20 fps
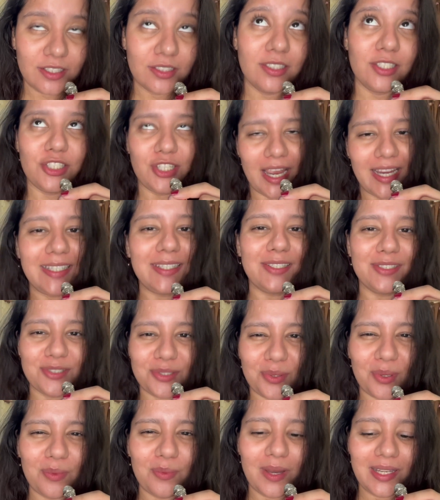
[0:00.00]
shine
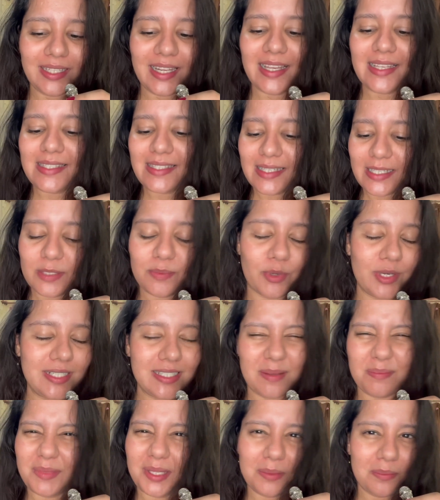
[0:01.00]
control one has 6 point
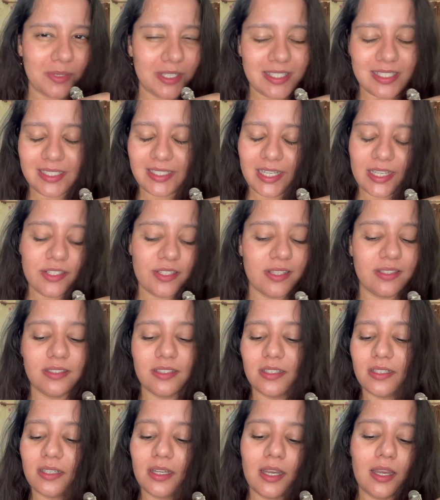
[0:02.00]
something percentage and
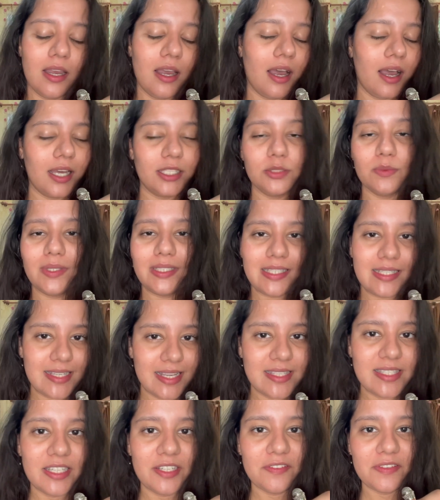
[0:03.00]
the other one, the
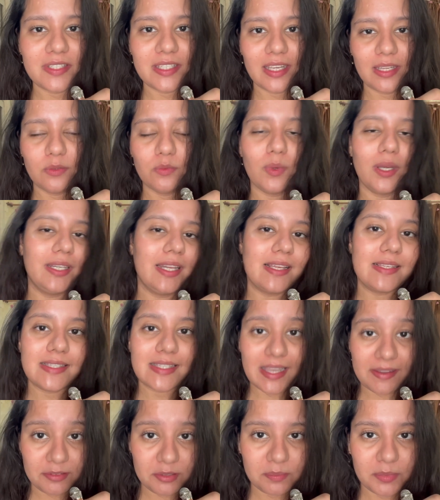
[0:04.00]
sensitive skin one, has
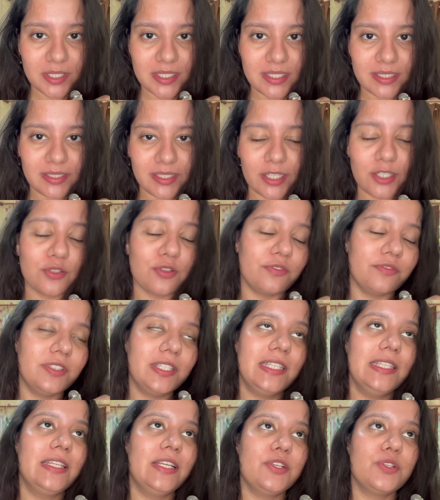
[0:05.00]
7% of
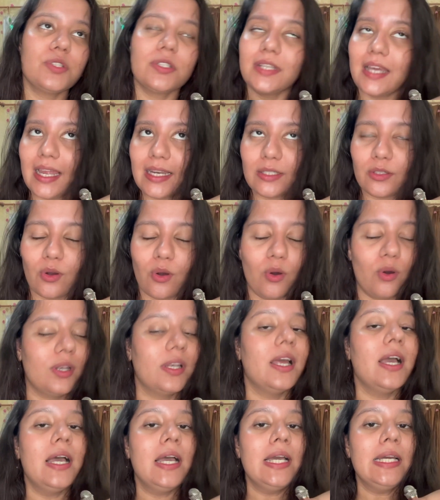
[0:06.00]
denatured alcohol.
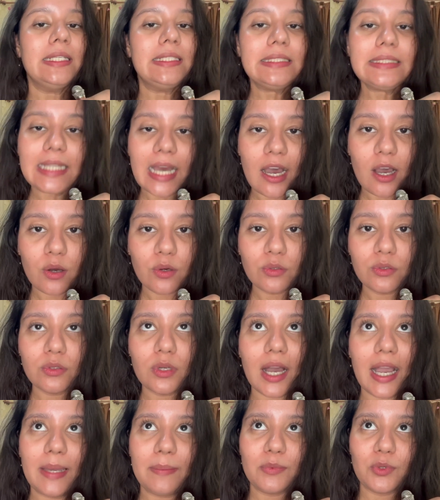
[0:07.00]
Now
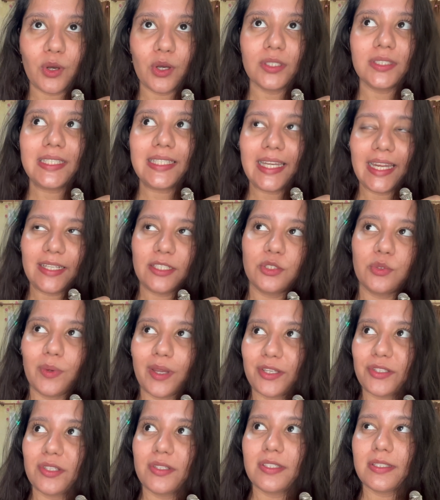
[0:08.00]
I'm gonna get
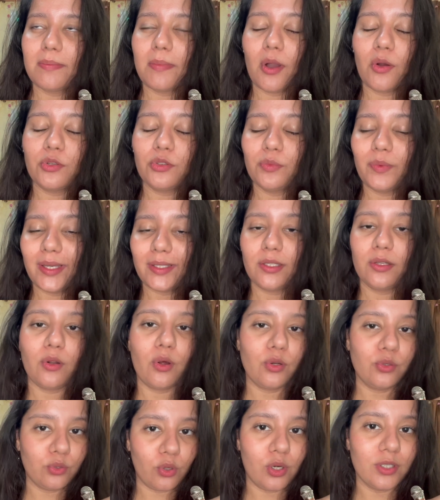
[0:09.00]
questions about whether
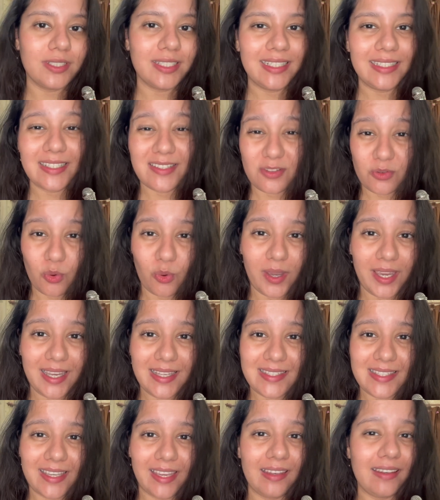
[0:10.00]
or not it is okay
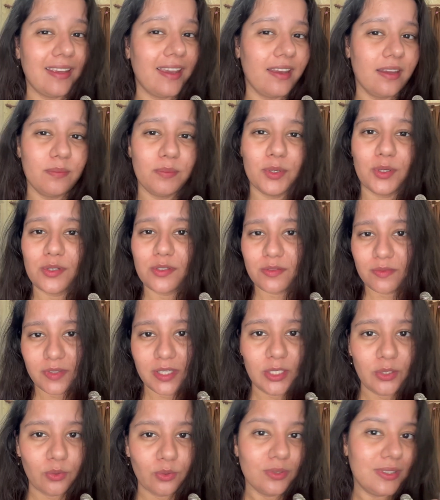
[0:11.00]
in skincare, because
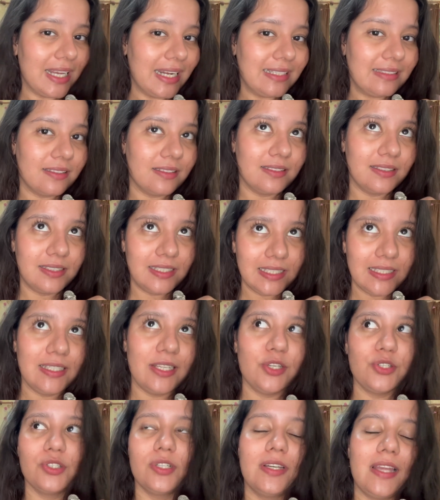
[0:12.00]
we know that
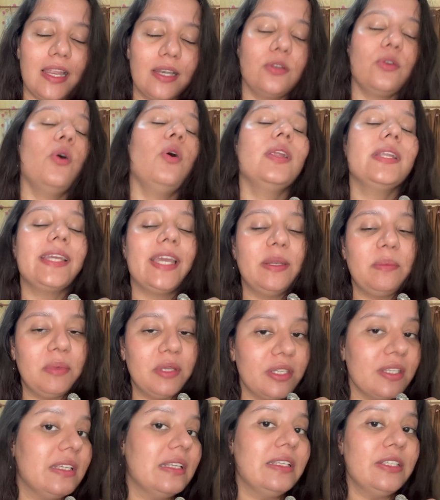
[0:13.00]
denatured alcohol can
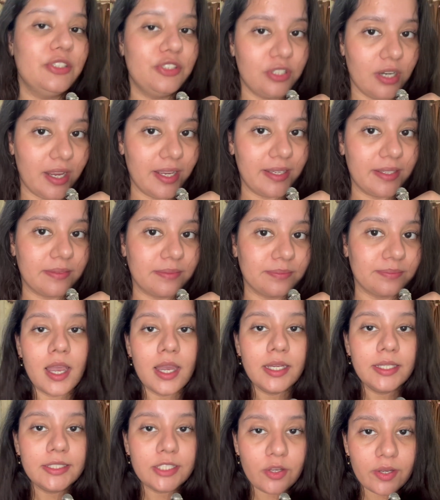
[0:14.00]
be really drying.
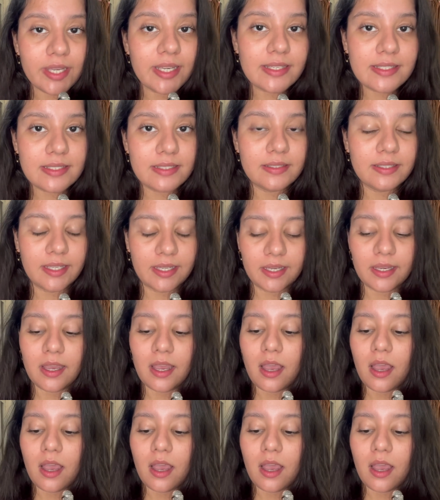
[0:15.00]
Now here's the thing.